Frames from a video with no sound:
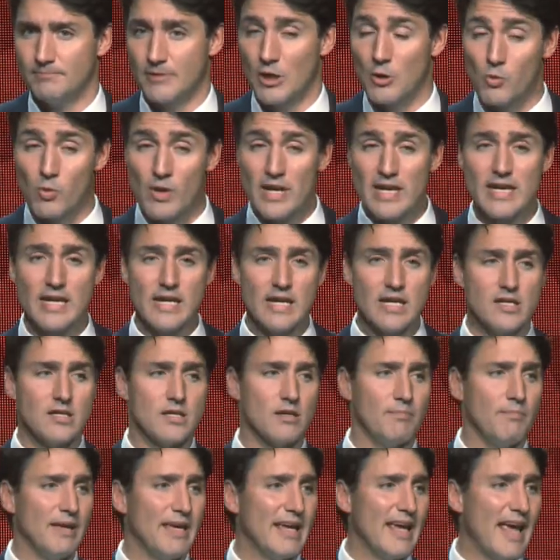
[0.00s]
Now, we need
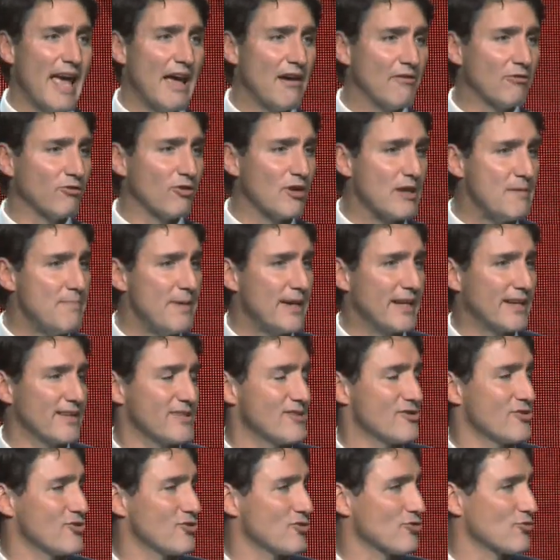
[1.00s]
to be every bit
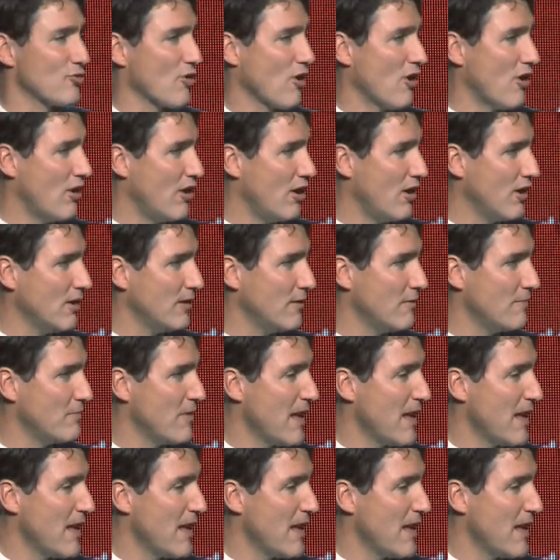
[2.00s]
as strong